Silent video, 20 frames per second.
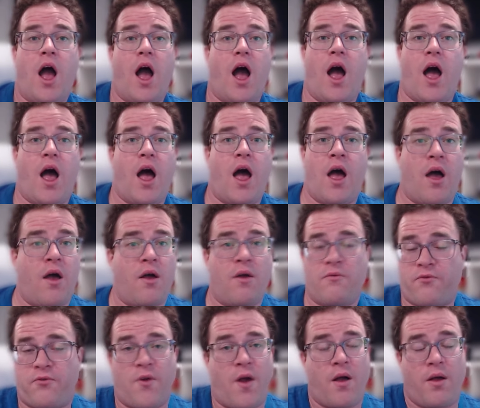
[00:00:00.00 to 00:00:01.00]

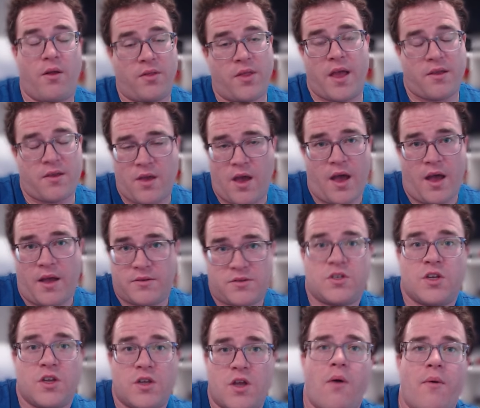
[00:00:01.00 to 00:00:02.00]

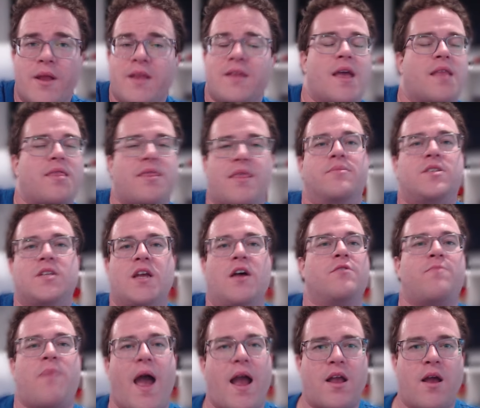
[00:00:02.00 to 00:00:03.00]
to go and get
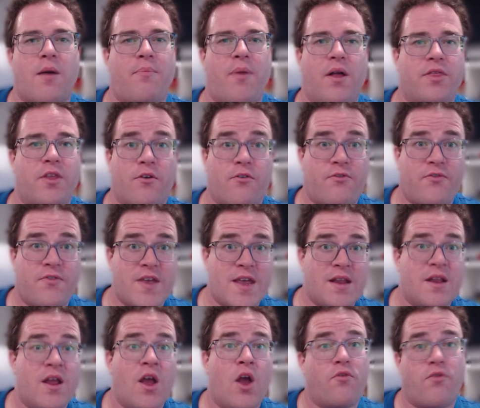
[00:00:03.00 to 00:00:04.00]
themselves back up on their feet